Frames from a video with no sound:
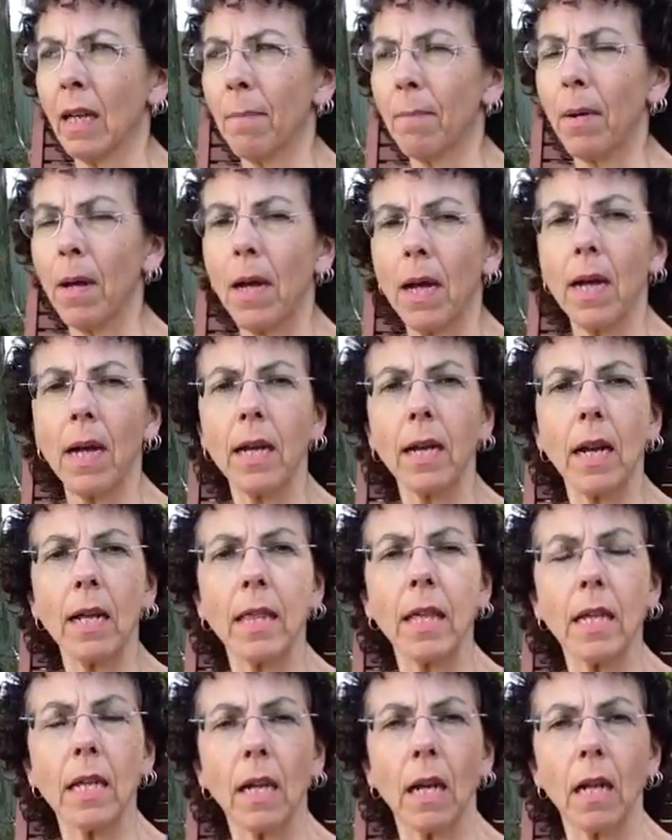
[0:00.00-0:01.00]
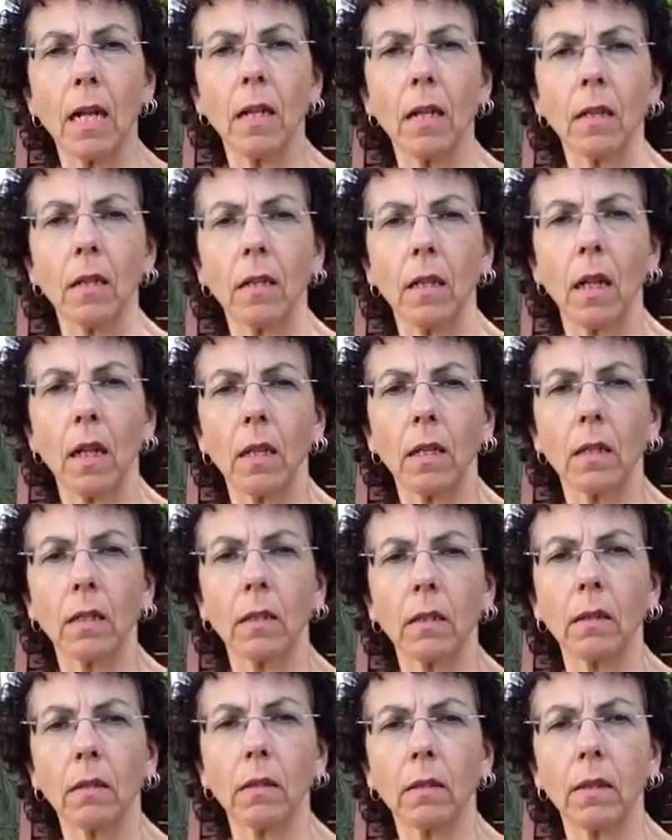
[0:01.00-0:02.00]
But I think
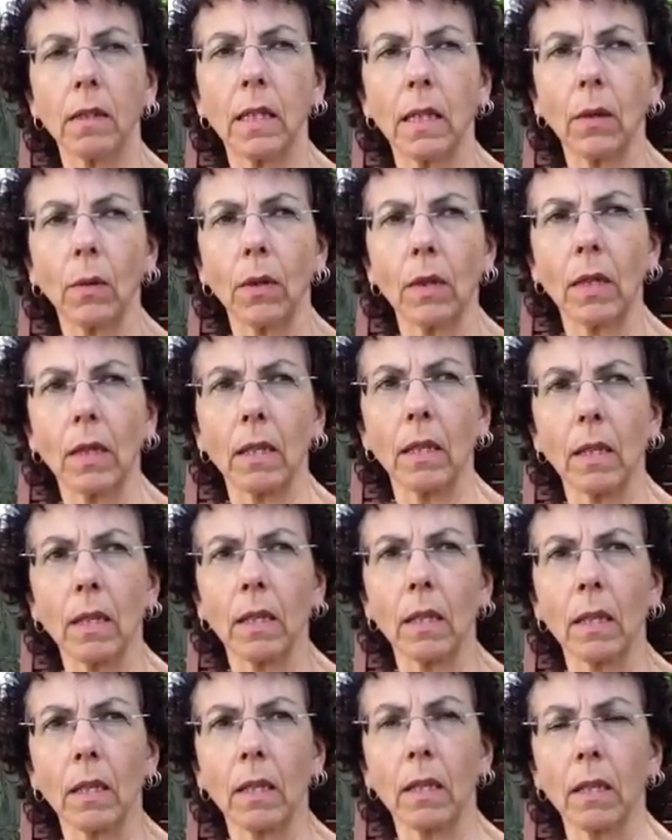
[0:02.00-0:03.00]
I'll stick with the